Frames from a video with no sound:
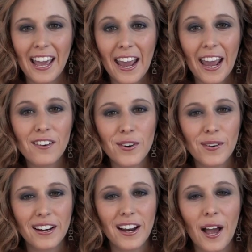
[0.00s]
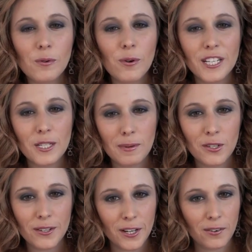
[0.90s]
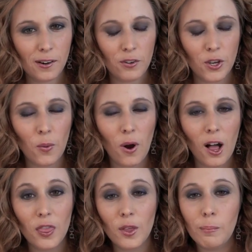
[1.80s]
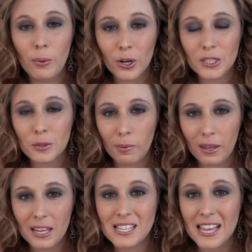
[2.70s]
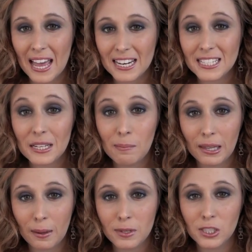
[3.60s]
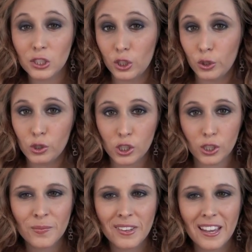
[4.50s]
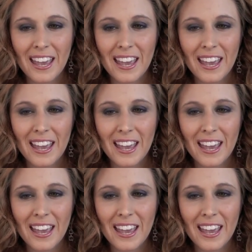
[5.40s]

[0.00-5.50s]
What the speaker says: Hey everyone, I'm going to be doing a review on the Burt's Bees Anti-Blemish Solution.